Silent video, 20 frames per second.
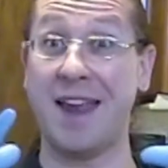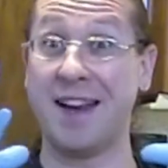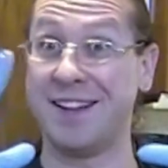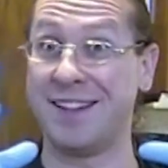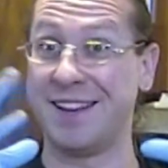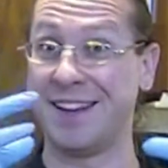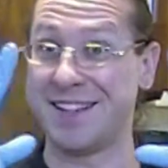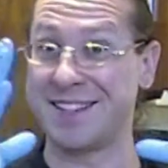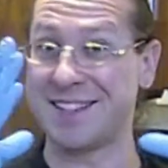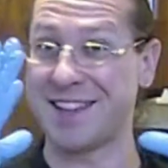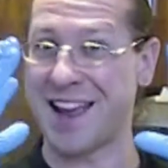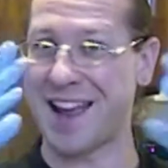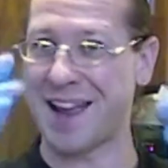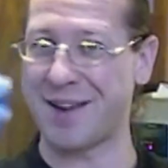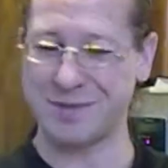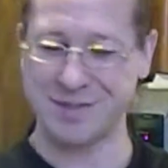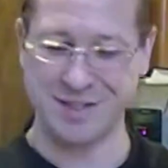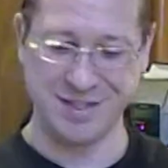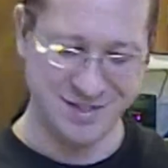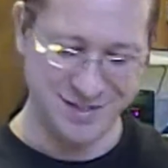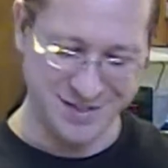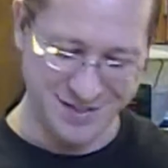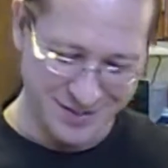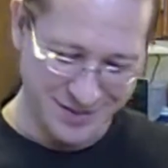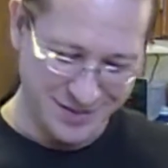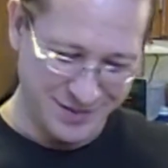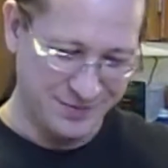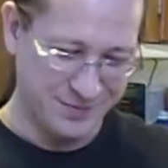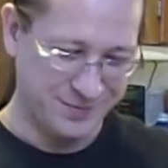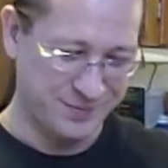anal exams.
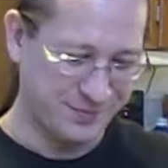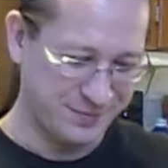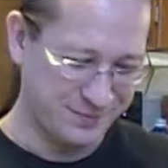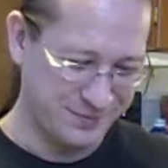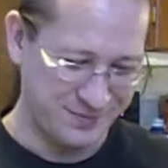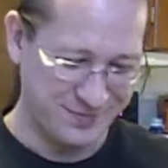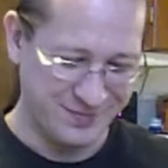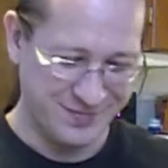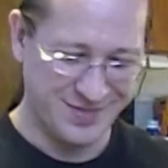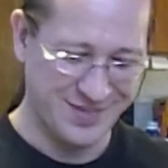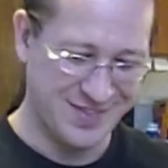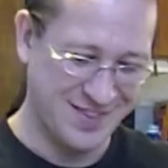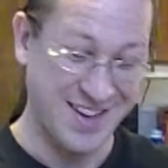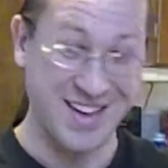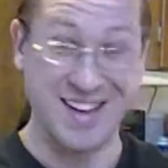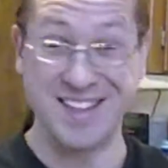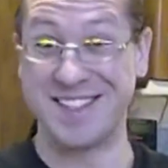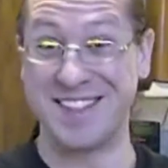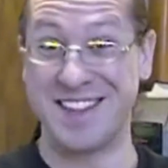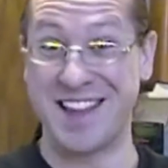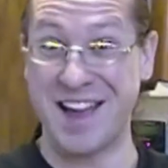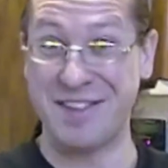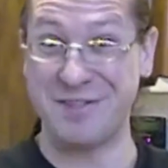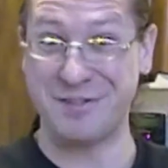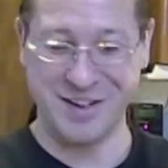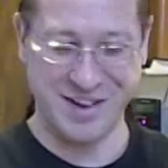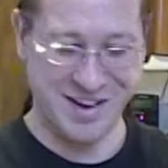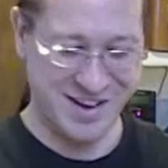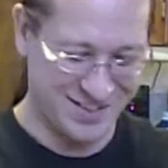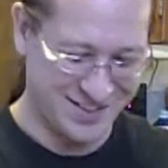Isn't that
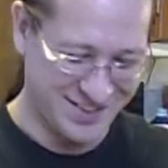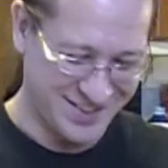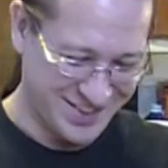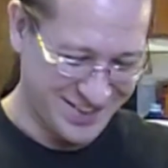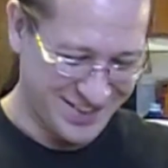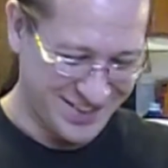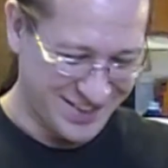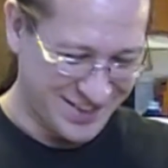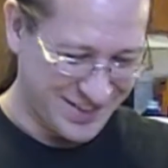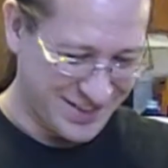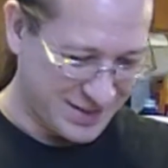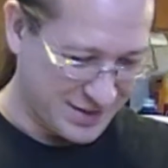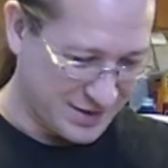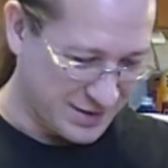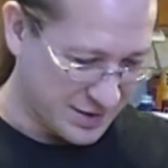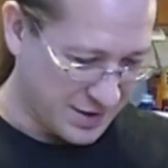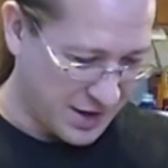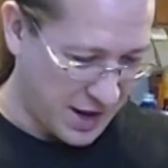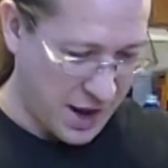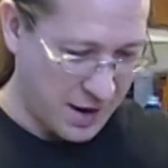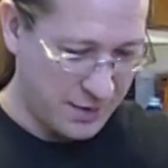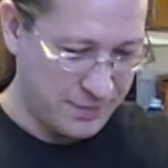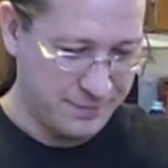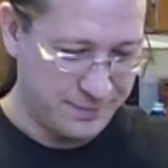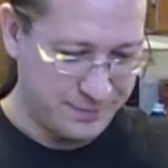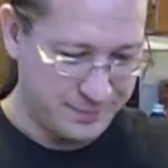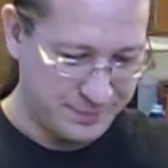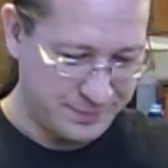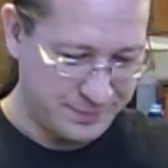fun? Okay,